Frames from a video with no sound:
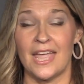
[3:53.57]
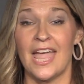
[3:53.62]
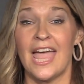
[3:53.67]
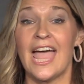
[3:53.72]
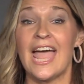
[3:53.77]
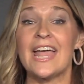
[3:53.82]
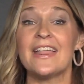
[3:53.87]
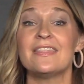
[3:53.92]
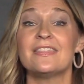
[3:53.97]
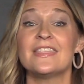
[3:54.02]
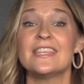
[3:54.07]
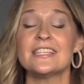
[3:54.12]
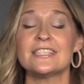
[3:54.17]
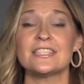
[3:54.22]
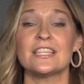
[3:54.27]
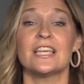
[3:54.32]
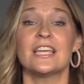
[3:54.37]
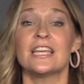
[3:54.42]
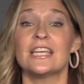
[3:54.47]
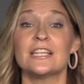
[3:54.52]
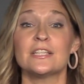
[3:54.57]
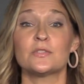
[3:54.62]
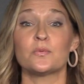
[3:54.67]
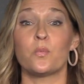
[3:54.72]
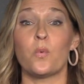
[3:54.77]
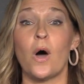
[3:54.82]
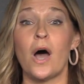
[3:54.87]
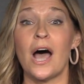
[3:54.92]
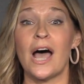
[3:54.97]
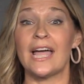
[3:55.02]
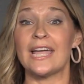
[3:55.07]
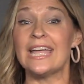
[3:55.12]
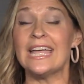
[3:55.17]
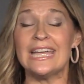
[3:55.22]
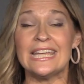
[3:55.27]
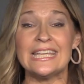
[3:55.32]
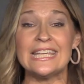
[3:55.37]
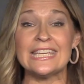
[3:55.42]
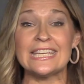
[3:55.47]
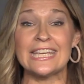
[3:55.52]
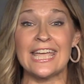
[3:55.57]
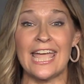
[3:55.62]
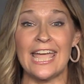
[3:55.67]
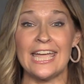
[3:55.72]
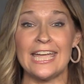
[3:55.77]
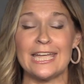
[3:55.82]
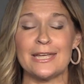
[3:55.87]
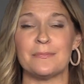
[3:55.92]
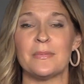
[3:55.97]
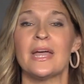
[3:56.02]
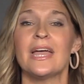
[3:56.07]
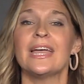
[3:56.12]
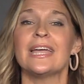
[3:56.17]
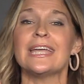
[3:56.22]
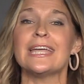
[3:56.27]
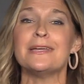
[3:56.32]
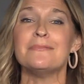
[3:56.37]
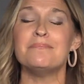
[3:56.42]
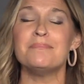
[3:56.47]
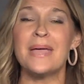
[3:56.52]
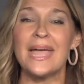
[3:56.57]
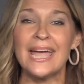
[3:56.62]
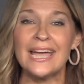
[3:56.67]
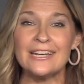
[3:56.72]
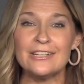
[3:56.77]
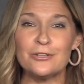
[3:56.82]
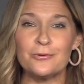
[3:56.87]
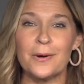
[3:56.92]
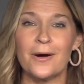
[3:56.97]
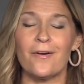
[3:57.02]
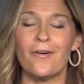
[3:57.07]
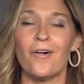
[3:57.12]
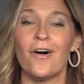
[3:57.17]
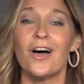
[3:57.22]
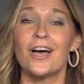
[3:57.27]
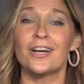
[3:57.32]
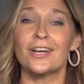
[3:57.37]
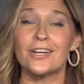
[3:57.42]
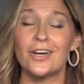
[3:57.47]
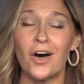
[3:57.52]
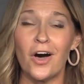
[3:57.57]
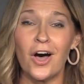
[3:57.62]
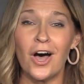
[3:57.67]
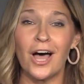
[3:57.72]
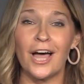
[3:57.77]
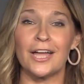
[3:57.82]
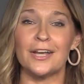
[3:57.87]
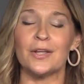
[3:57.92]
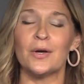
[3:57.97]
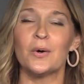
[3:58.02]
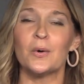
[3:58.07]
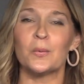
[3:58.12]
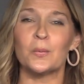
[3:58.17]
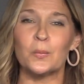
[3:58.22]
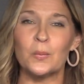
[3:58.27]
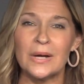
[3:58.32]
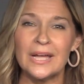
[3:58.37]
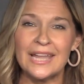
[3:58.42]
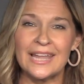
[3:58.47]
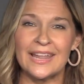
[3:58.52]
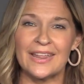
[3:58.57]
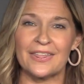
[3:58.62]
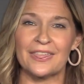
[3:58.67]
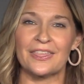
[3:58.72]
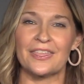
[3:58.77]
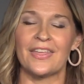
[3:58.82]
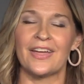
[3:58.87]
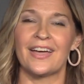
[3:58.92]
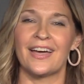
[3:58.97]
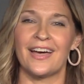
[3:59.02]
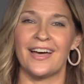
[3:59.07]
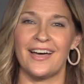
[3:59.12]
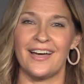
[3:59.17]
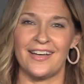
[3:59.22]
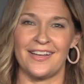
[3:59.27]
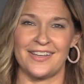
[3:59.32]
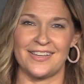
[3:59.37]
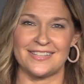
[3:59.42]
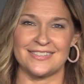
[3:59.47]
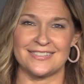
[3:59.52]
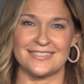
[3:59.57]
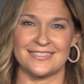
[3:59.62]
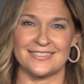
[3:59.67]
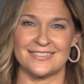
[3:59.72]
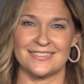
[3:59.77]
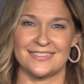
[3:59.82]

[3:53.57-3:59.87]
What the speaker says: And this is why he came, Emmanuel, God with us.